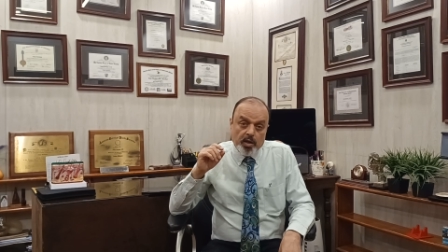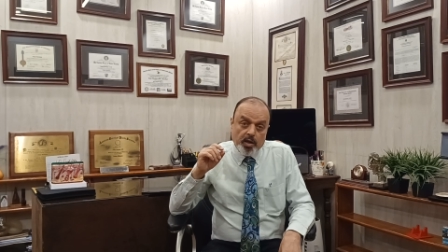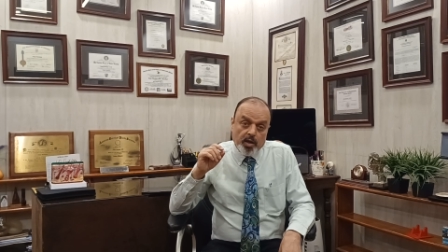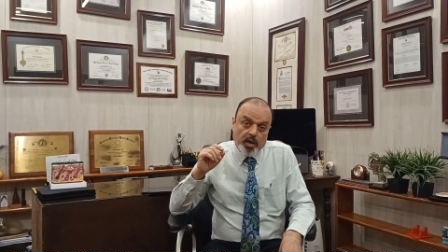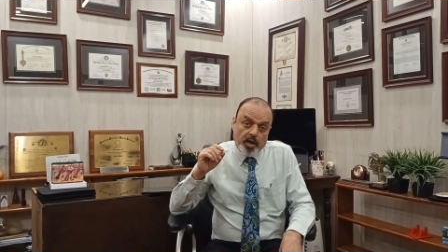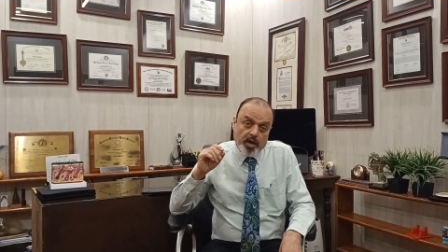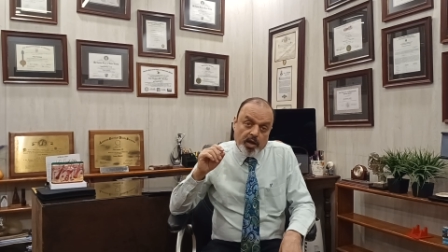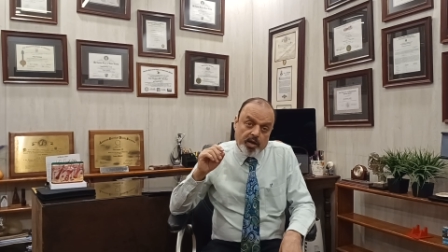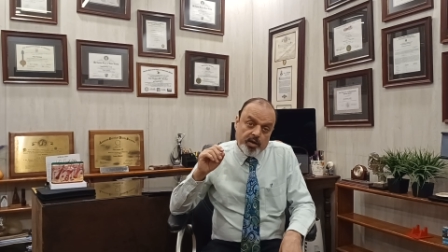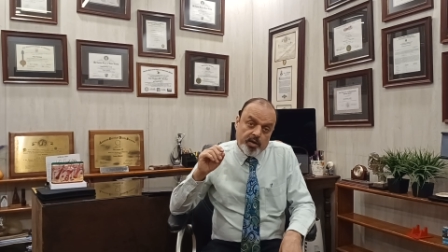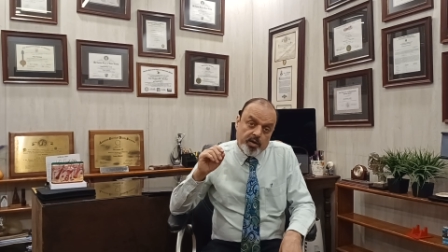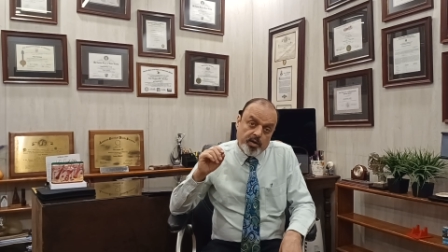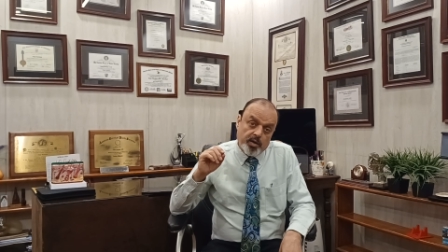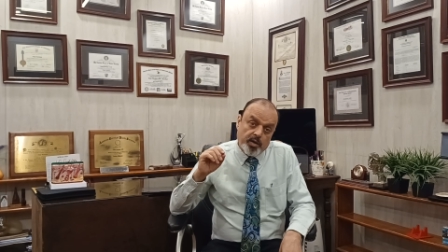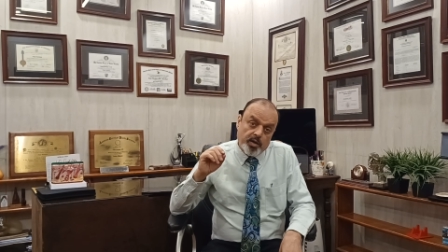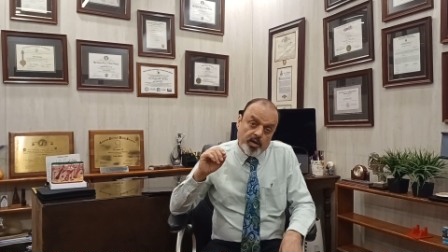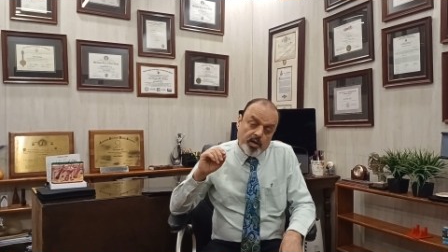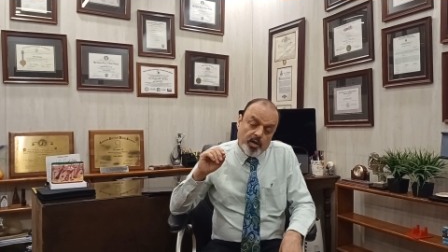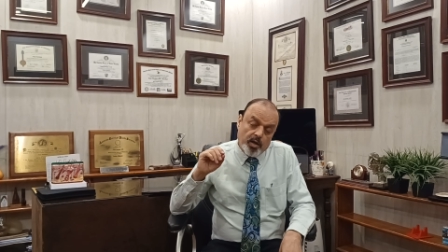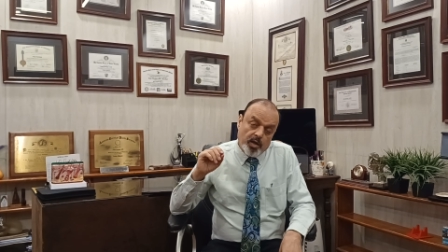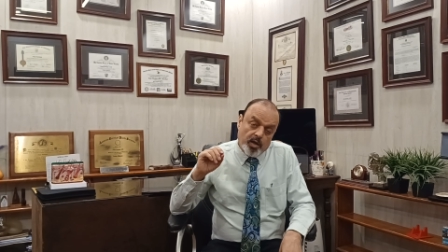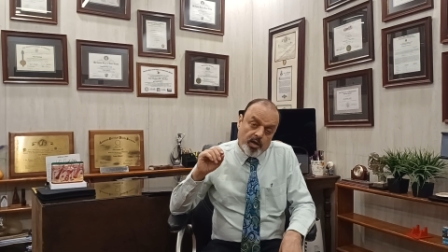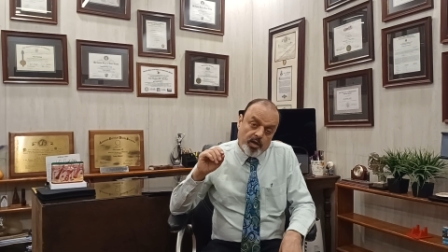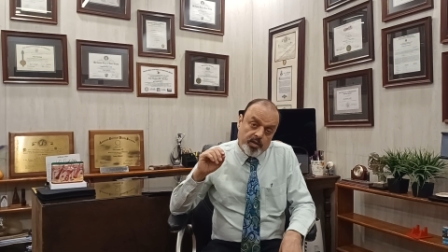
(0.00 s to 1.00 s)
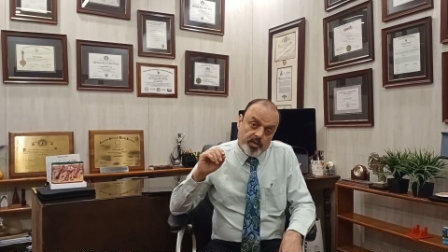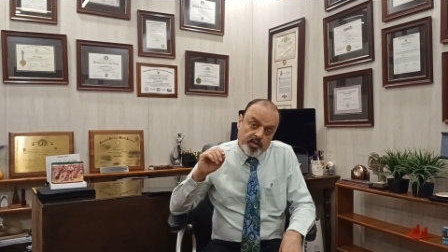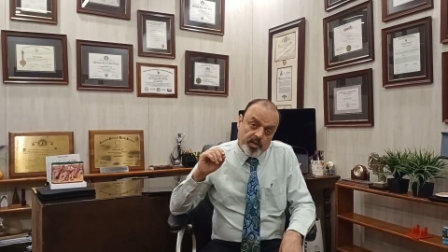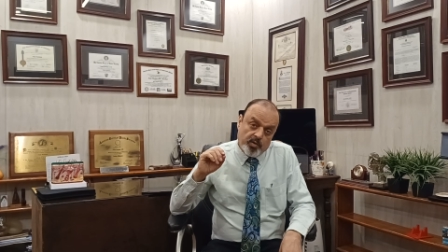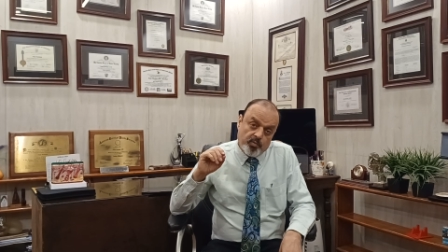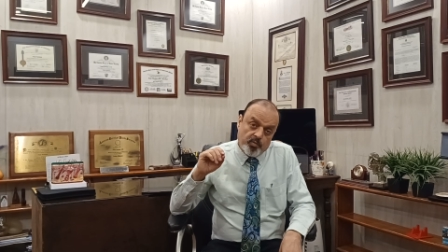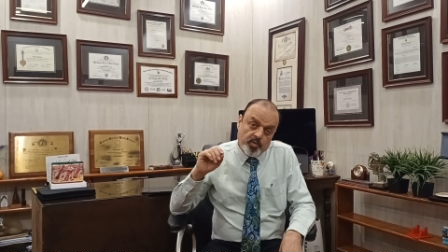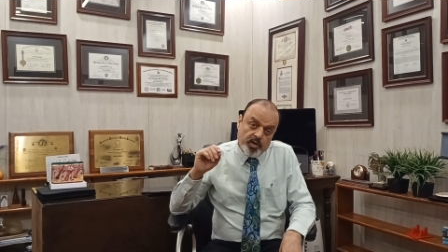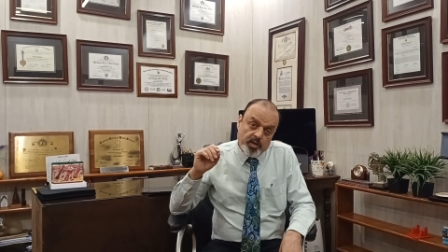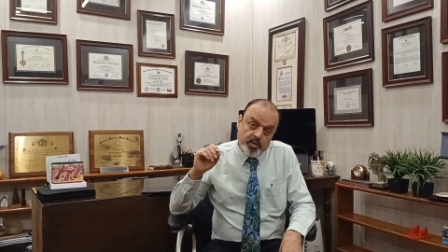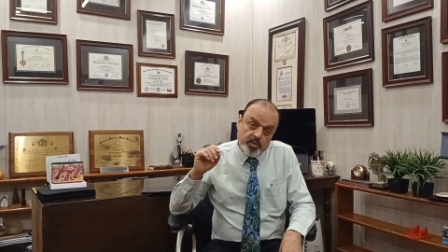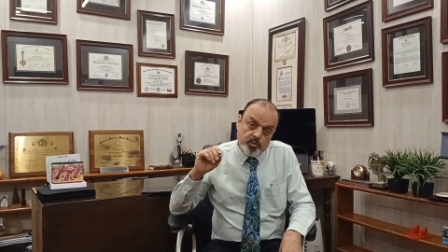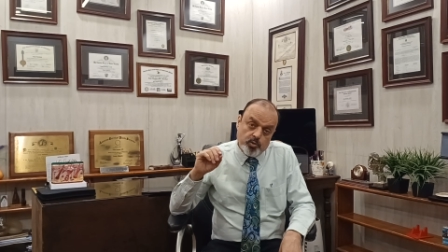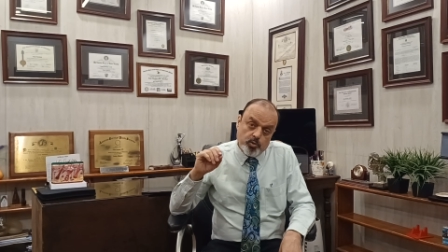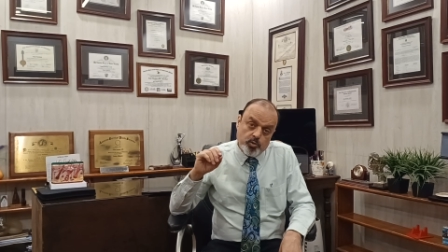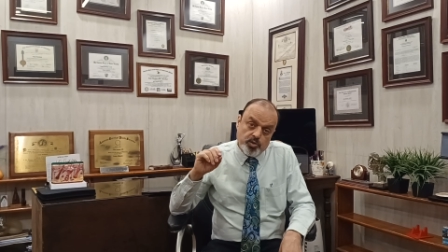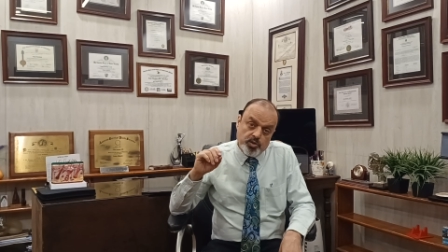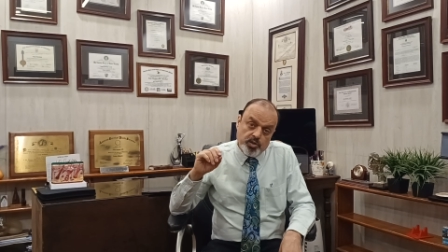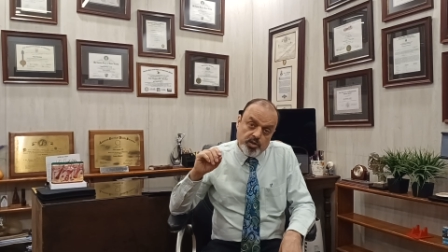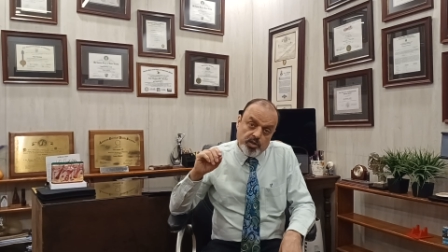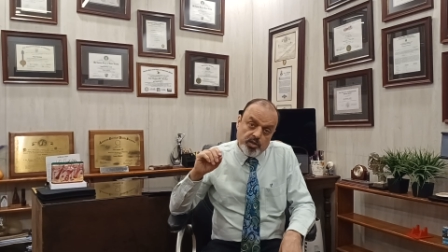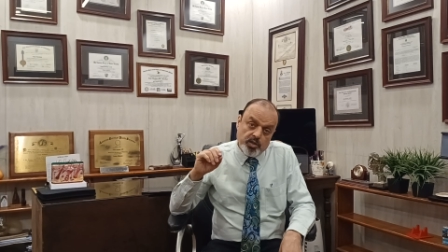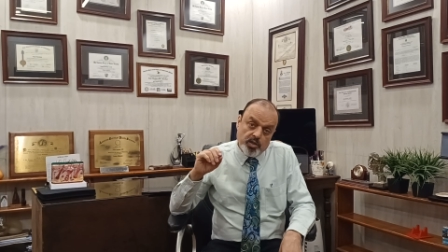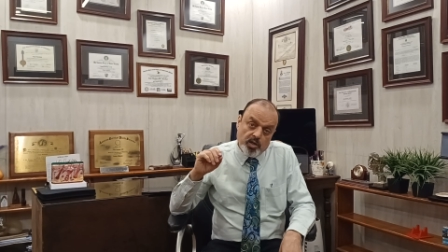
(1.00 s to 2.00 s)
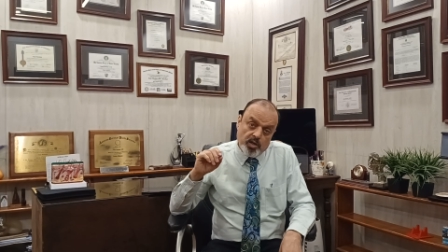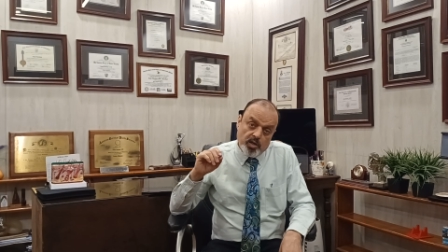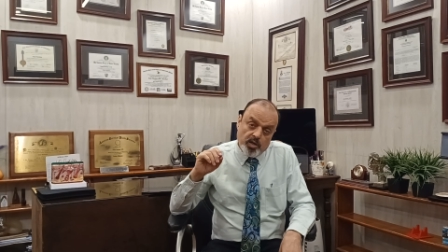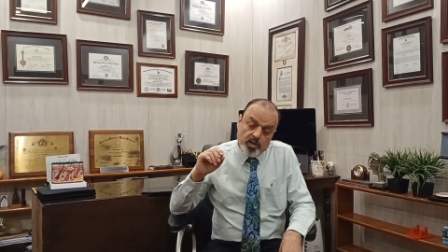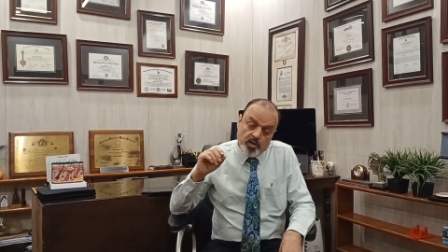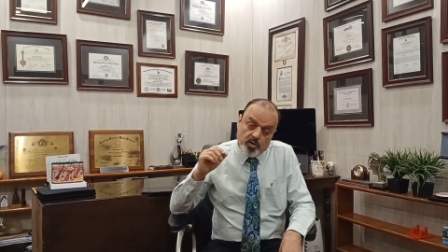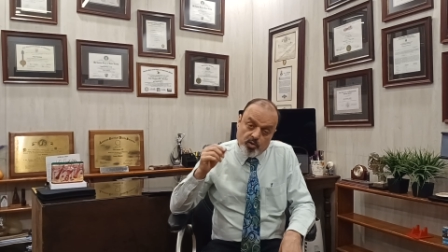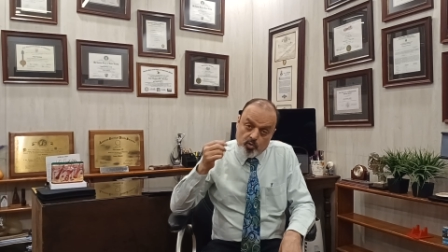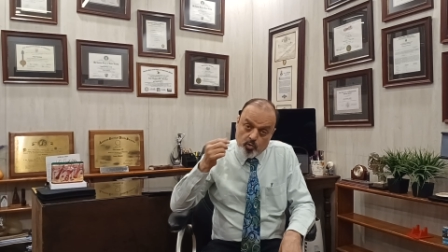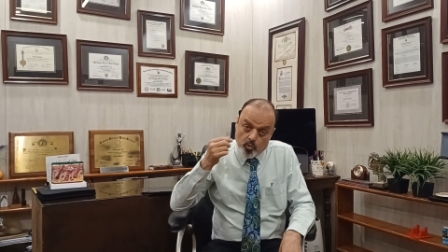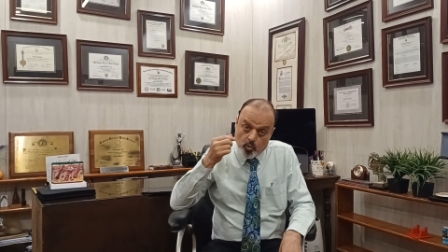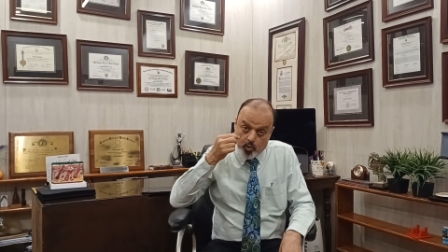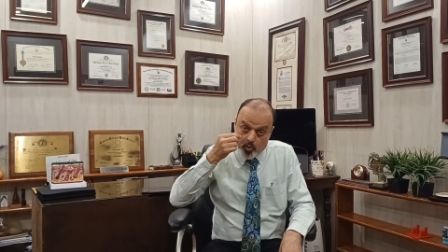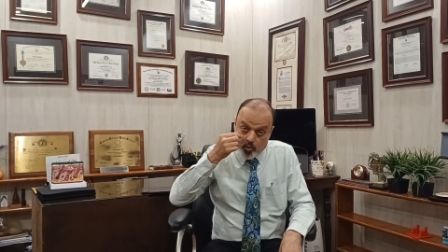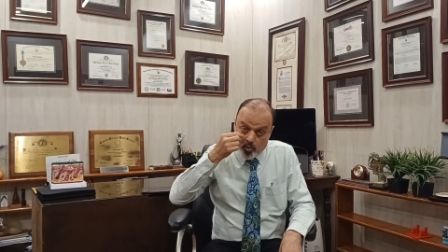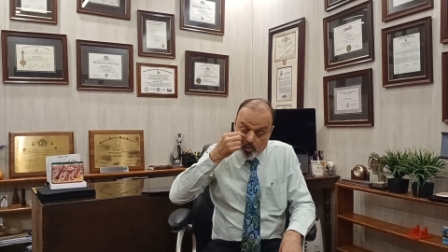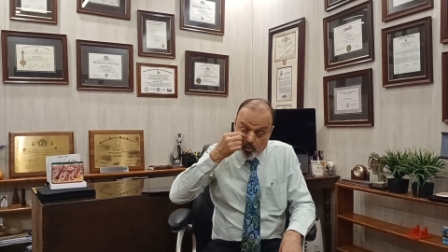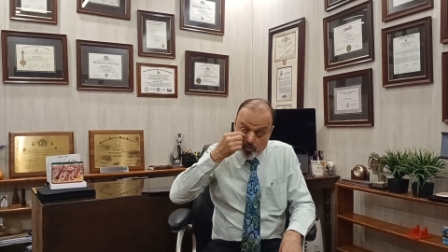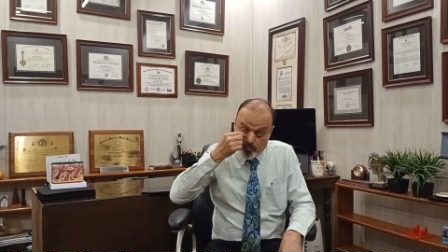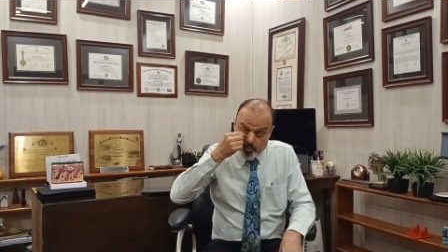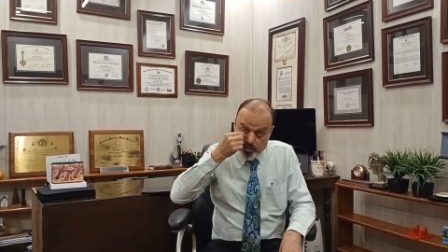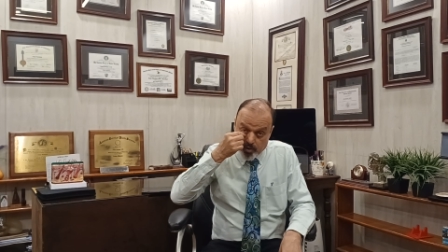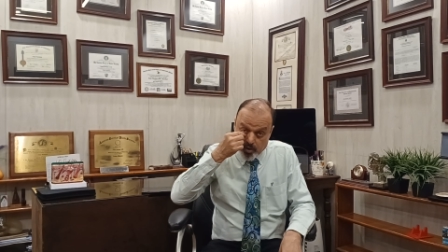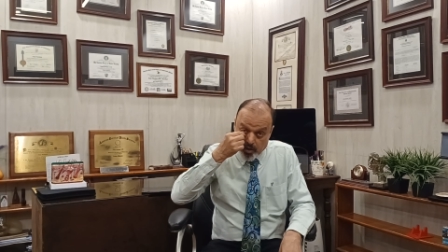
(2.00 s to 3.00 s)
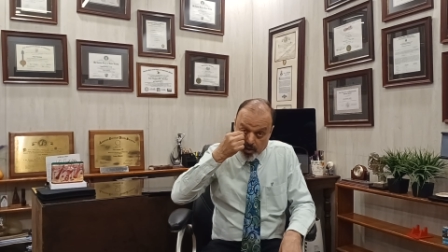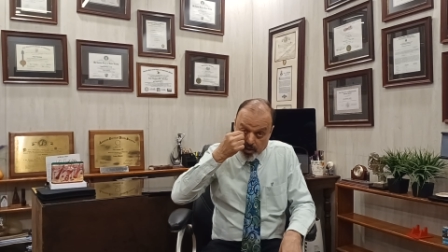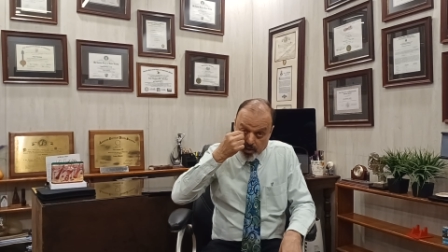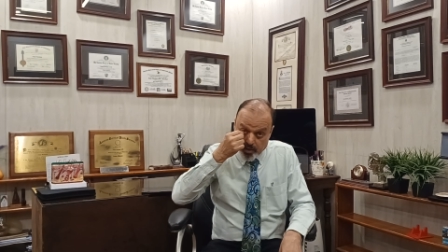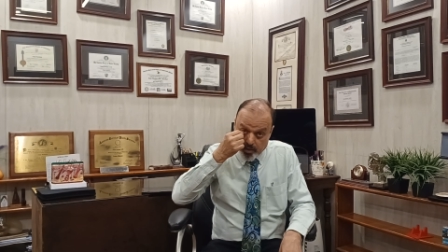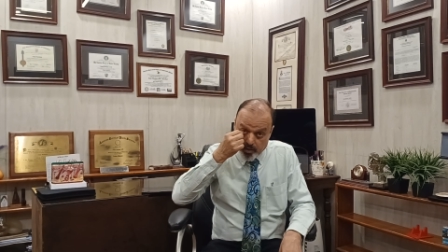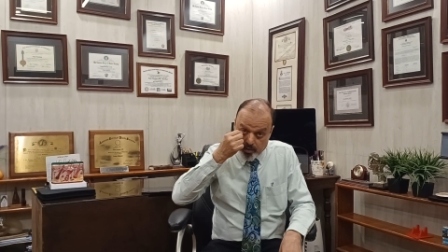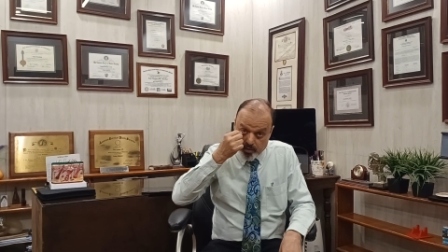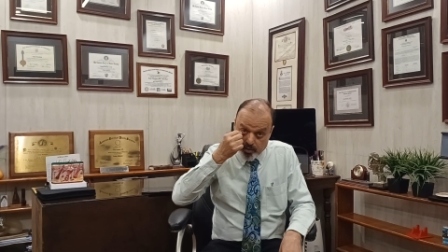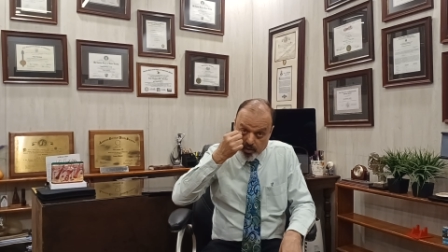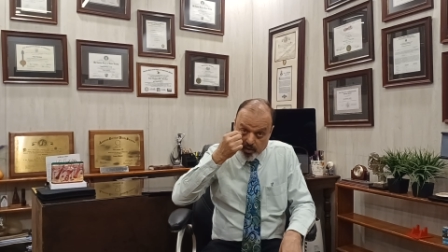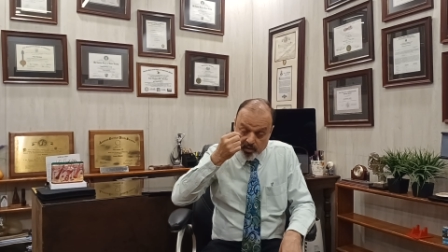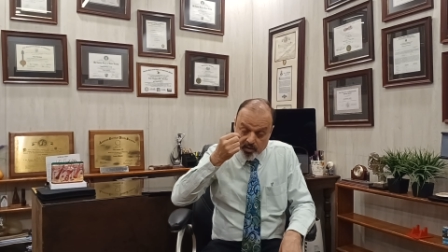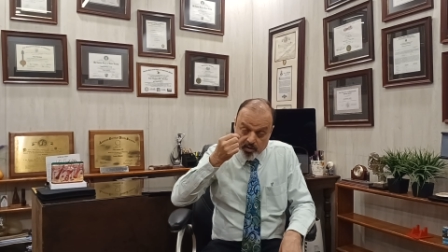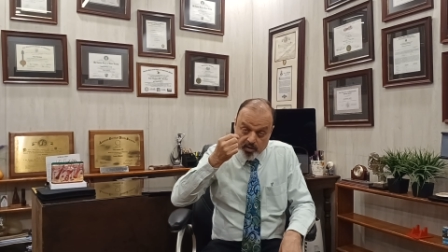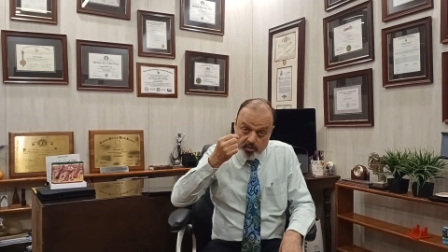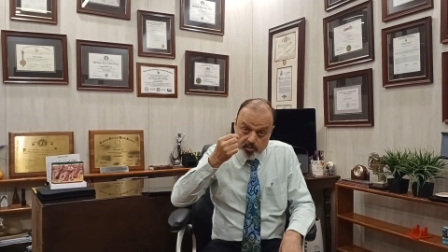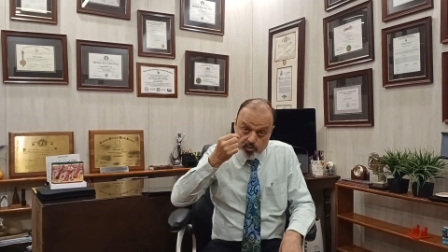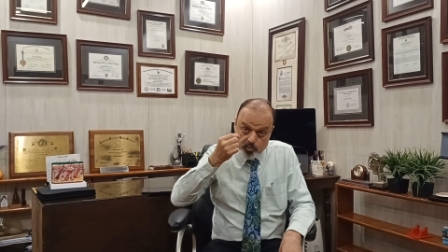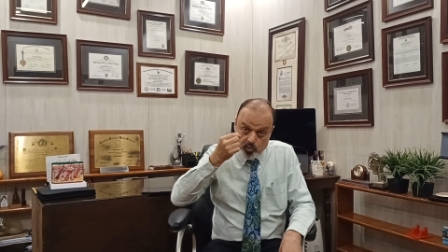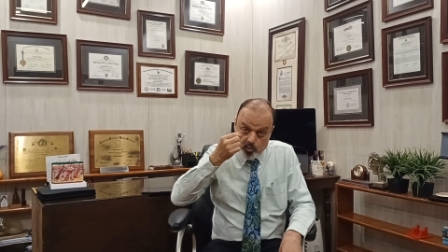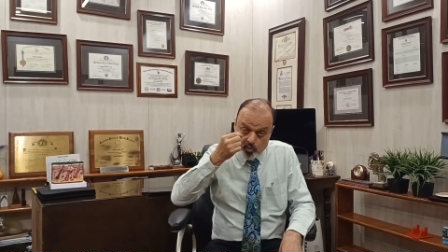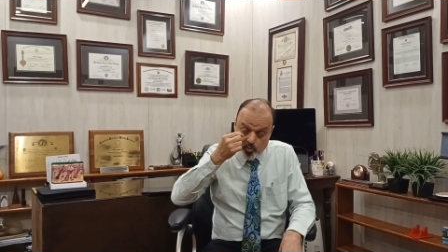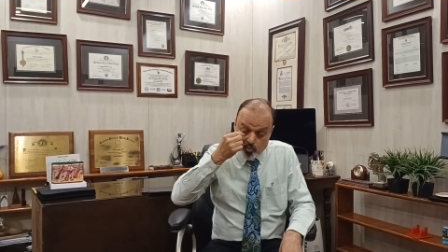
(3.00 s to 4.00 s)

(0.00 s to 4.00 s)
and Then one has to see the tone of the eye, that there is no